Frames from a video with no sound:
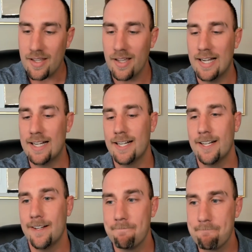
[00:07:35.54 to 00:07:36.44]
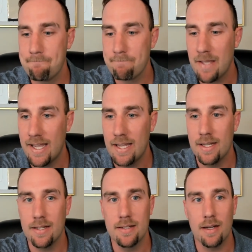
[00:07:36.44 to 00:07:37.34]
Uh,
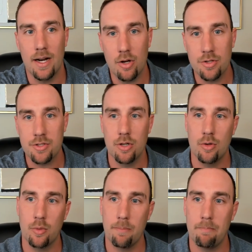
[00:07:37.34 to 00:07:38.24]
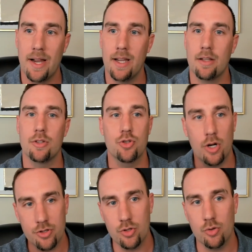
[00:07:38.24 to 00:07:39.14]
and I also, my
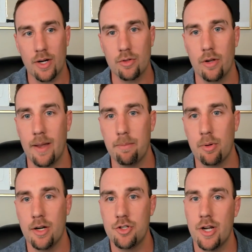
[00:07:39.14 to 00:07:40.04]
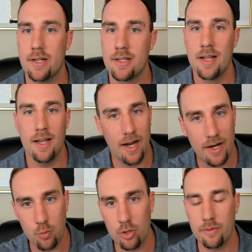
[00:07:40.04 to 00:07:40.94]
construction director on that project, I
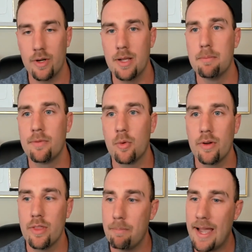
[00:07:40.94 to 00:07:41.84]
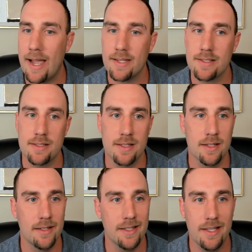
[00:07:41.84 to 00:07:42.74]
had worked for him before in the past
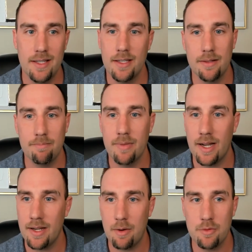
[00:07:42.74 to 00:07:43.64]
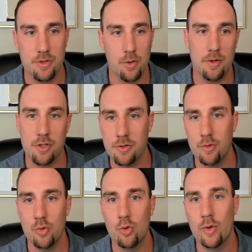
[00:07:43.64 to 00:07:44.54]
he I, I, was so I was also
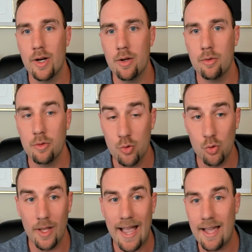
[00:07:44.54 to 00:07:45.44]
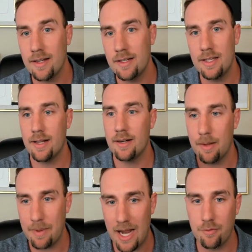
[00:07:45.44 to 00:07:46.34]
dual dual hatted. He ended
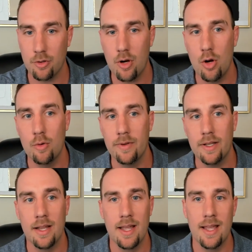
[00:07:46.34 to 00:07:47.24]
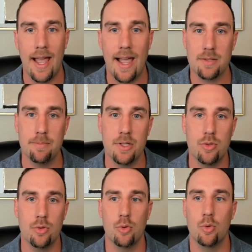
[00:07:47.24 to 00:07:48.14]
up after COVID asked me
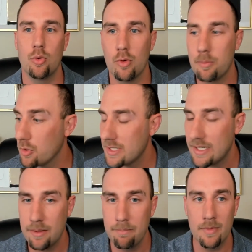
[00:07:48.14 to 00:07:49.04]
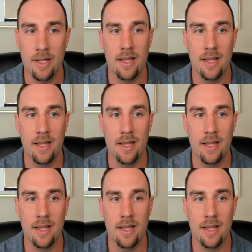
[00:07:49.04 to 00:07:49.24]
to report to him